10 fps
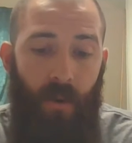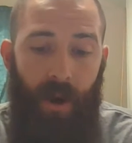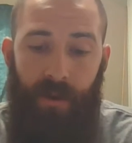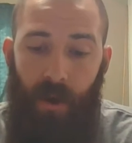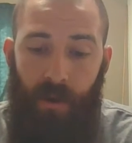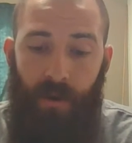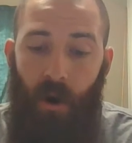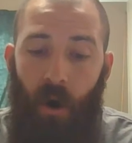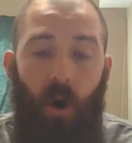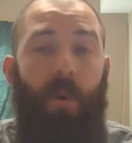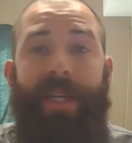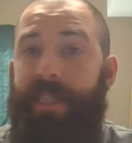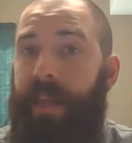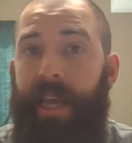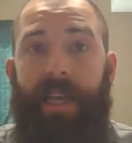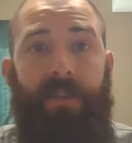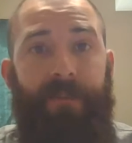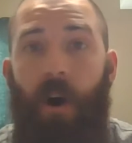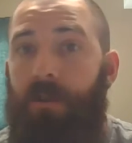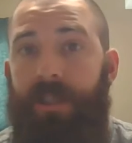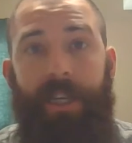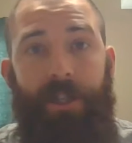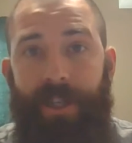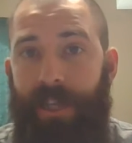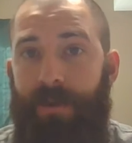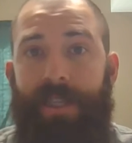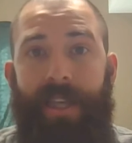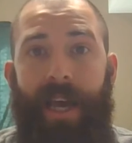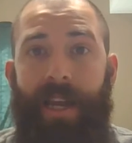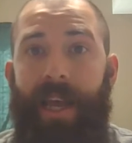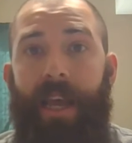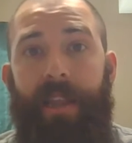right, though there are always things, false teaching, as we said,